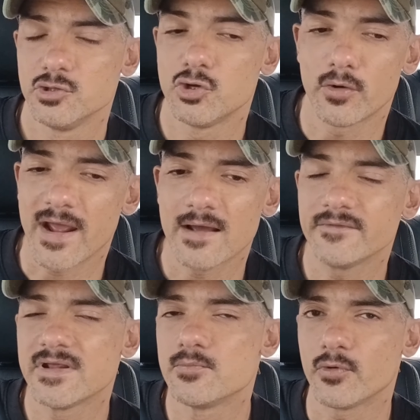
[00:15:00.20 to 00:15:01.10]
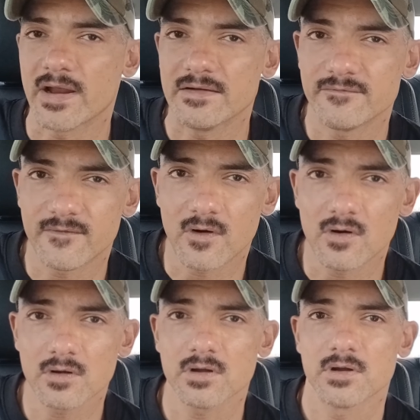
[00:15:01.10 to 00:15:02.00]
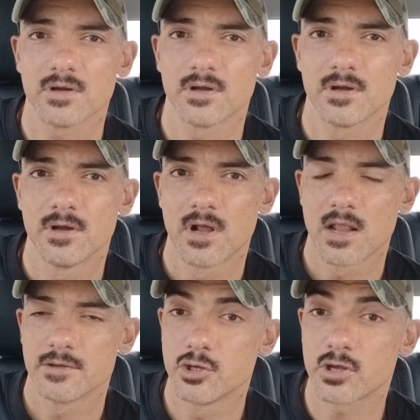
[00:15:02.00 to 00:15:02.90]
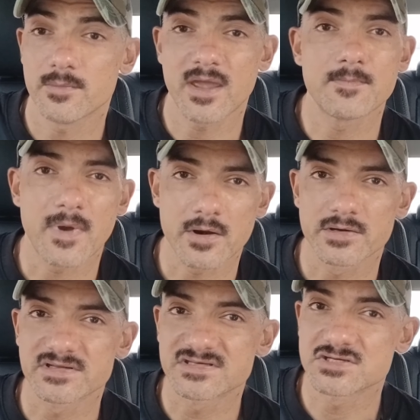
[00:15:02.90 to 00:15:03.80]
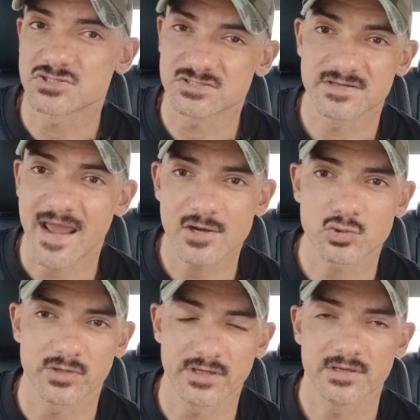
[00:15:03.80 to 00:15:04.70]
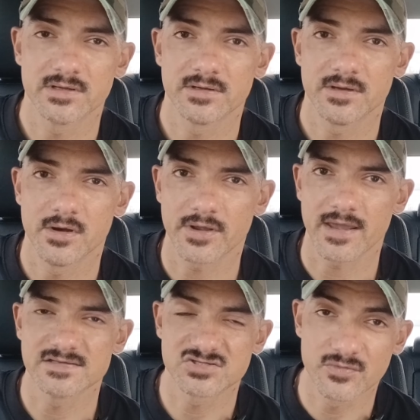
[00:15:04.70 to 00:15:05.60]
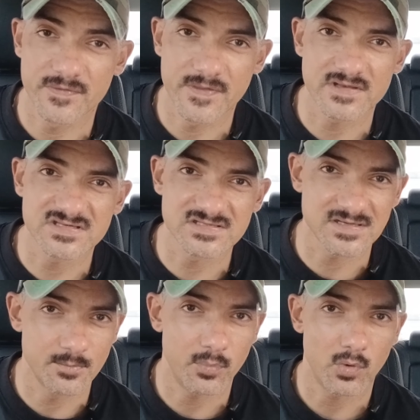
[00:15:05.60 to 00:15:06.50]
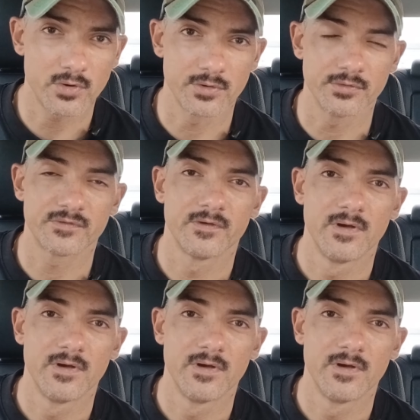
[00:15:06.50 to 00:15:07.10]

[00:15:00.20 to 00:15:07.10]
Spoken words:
You don't have any brain fog. You're going to make better decisions naturally. Okay, so this is important.